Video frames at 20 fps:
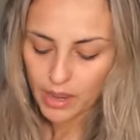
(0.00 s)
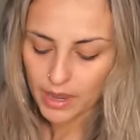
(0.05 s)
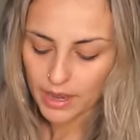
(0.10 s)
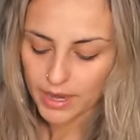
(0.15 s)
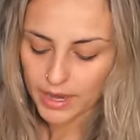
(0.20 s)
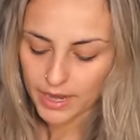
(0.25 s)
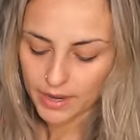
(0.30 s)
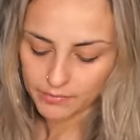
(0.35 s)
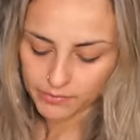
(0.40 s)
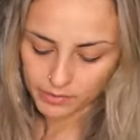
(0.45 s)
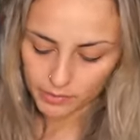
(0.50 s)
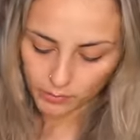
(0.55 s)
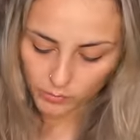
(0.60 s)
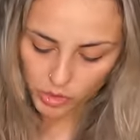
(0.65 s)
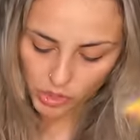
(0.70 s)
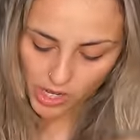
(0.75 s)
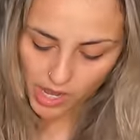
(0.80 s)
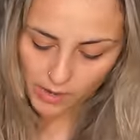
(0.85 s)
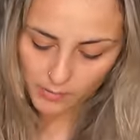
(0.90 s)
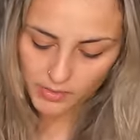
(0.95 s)
I have some
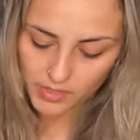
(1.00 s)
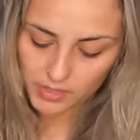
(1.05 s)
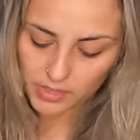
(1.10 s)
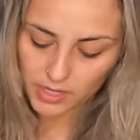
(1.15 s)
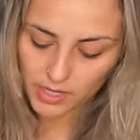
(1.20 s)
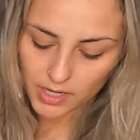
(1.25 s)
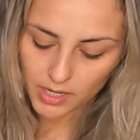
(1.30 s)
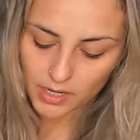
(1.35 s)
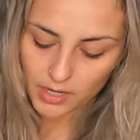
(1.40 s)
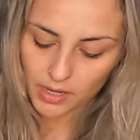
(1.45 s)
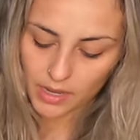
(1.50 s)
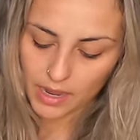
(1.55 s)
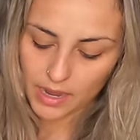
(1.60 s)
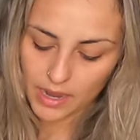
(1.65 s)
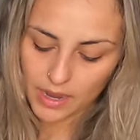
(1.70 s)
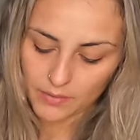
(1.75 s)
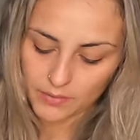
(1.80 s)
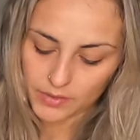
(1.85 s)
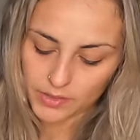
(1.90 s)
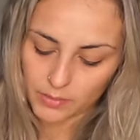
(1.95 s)
chapstick, I
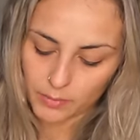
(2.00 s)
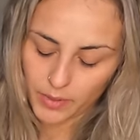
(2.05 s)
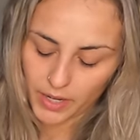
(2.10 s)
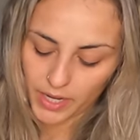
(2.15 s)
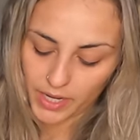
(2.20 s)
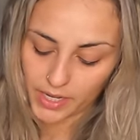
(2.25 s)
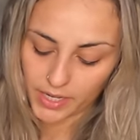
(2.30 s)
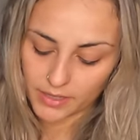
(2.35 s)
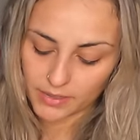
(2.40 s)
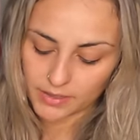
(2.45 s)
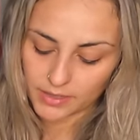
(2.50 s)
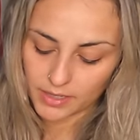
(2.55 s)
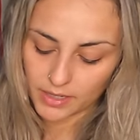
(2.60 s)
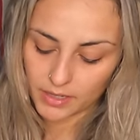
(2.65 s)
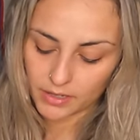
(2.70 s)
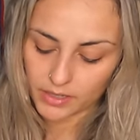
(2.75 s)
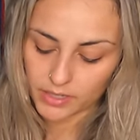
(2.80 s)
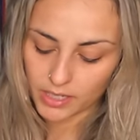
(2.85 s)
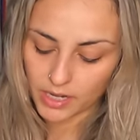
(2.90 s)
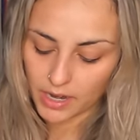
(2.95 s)
have some hand
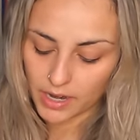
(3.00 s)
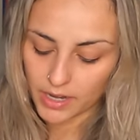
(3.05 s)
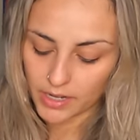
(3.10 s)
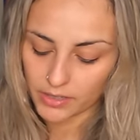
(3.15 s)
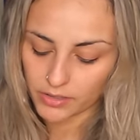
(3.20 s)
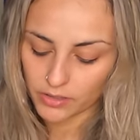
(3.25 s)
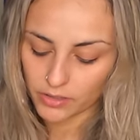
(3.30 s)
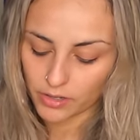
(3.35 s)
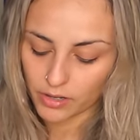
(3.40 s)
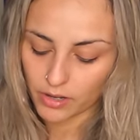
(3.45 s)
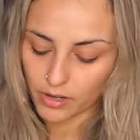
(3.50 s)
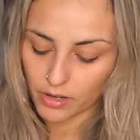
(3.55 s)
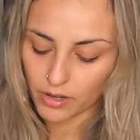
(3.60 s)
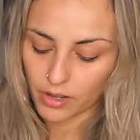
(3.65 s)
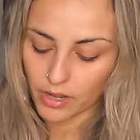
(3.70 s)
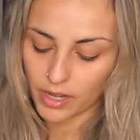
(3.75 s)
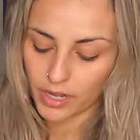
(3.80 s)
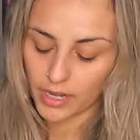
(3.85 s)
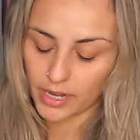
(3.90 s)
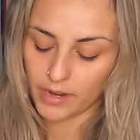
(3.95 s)
sanitizer,